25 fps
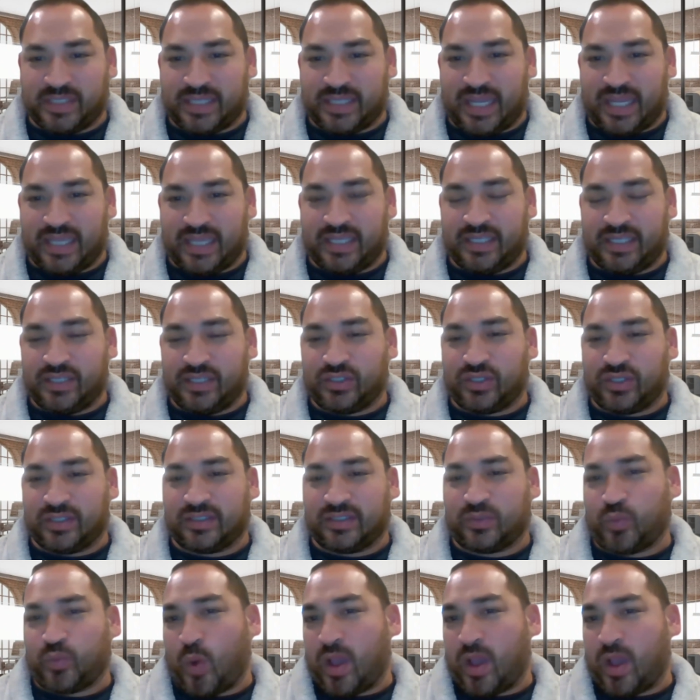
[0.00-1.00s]
and I
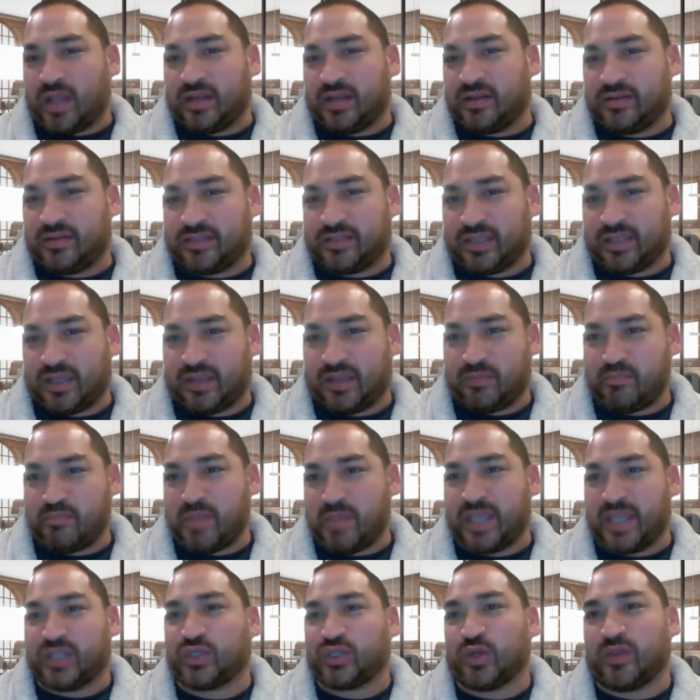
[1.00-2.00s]
just want to
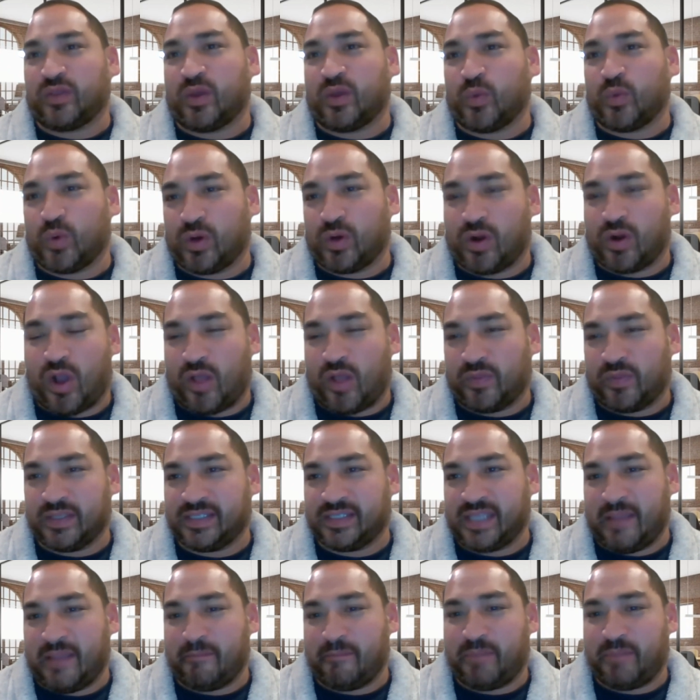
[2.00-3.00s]
make sure that we're all on the
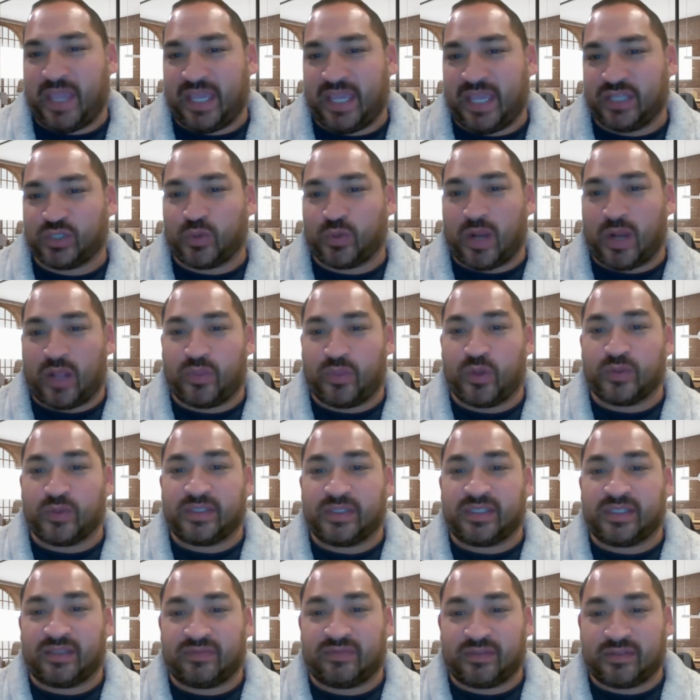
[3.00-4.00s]
same page around
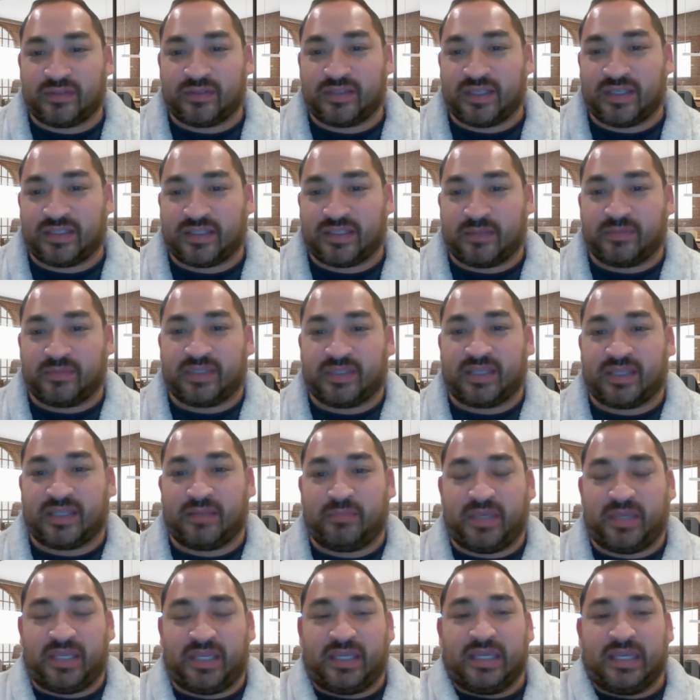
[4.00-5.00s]
those systems. Can
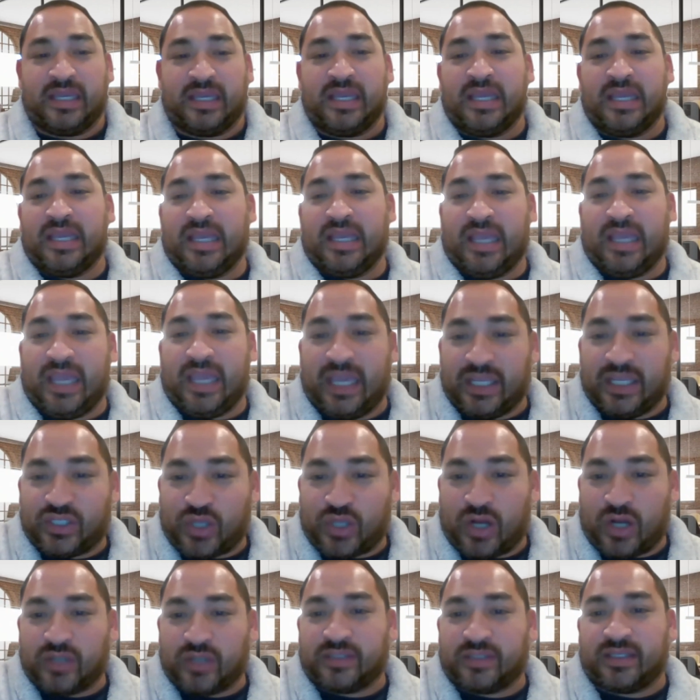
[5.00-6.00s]
be
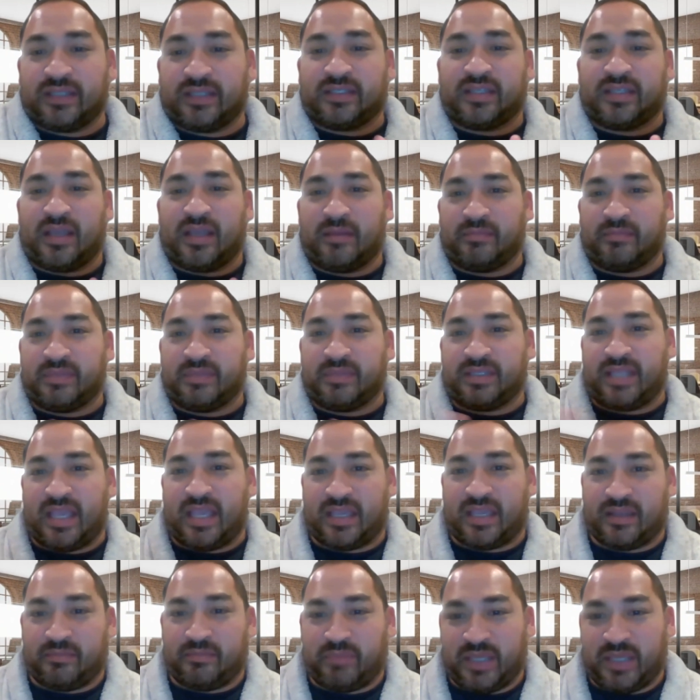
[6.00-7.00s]
HR systems, they
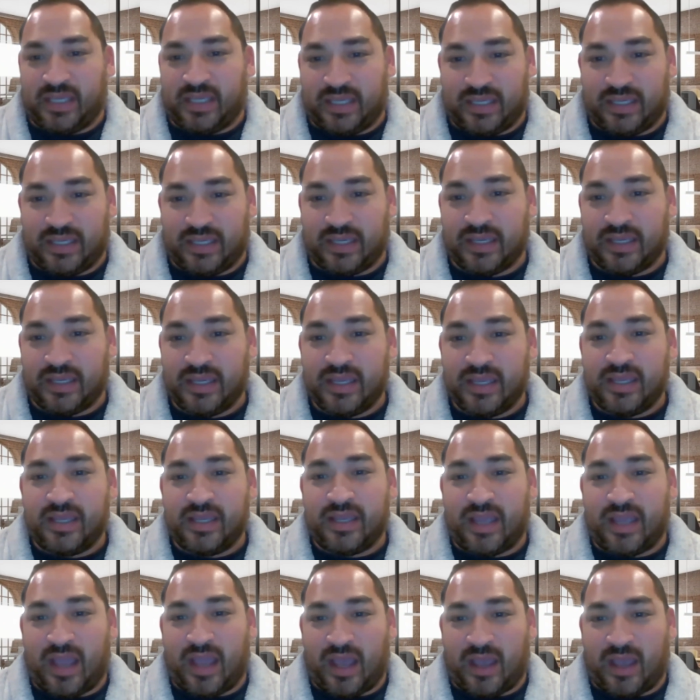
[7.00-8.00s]
can be
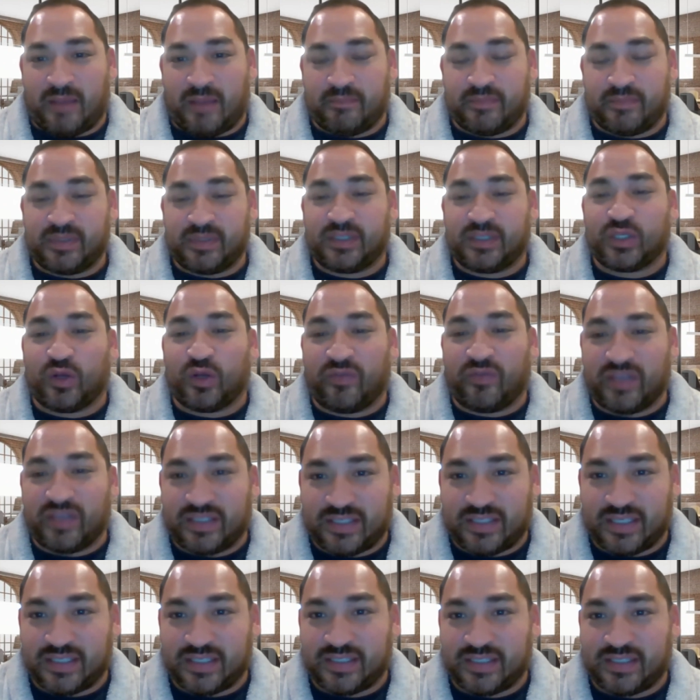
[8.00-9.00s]

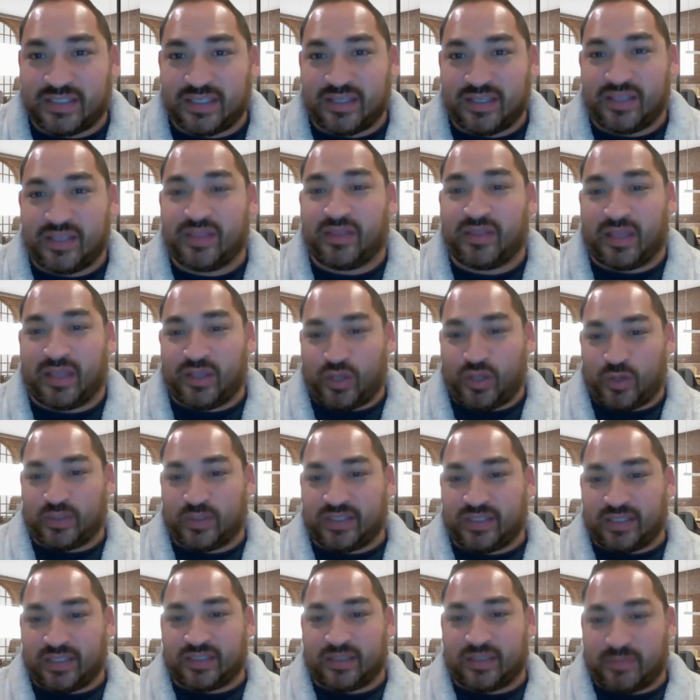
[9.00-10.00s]
services that,
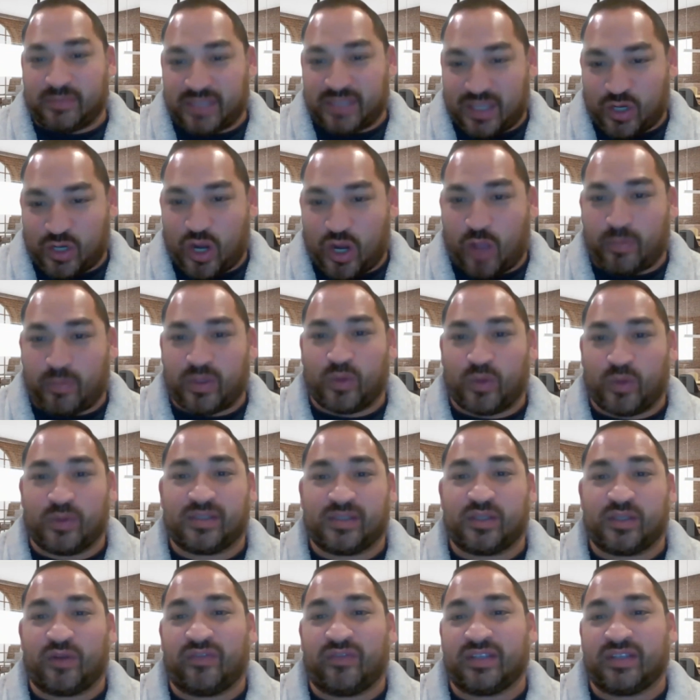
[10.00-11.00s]
systems that are helping you with
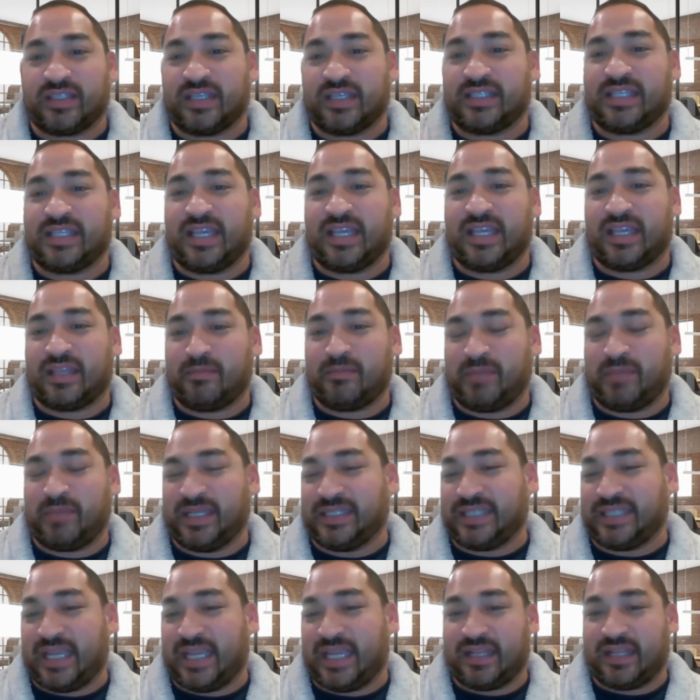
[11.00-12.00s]
services. It can be
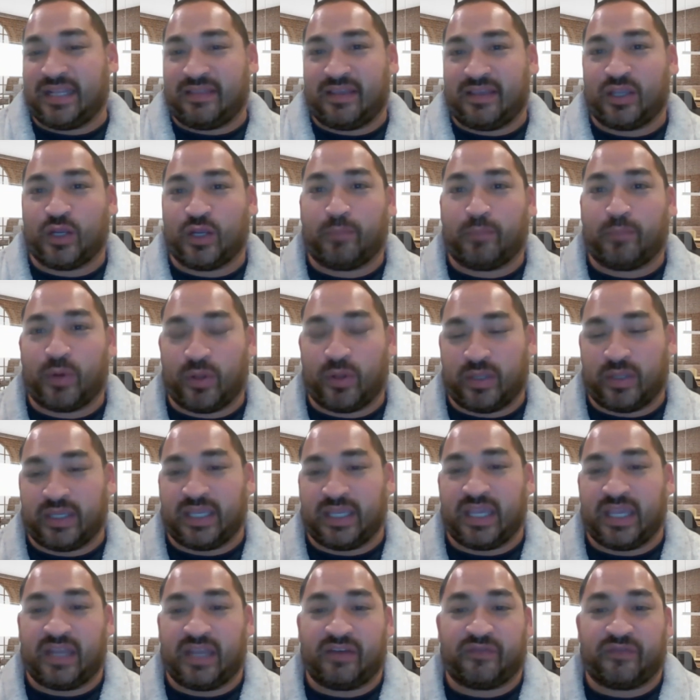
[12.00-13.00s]
data that you're
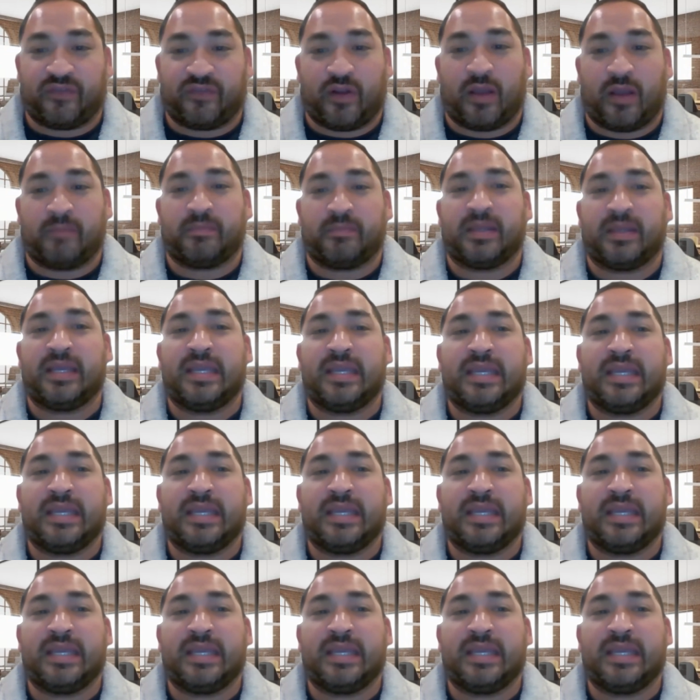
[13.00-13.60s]
pulling in from